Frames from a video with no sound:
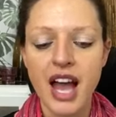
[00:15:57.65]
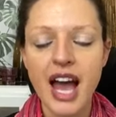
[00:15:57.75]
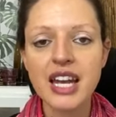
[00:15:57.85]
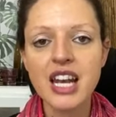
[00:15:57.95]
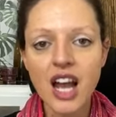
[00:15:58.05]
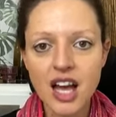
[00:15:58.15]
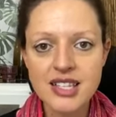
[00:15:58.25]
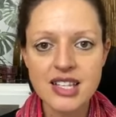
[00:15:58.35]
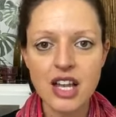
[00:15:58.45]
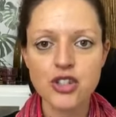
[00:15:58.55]
And
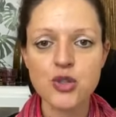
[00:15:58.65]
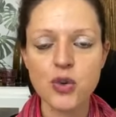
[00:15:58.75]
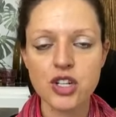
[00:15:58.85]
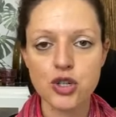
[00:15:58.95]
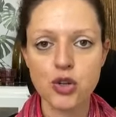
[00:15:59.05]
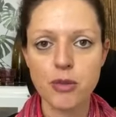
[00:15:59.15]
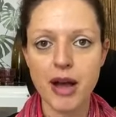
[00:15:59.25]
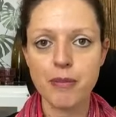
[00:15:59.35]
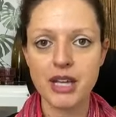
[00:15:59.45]
lastly, I just wanted to talk about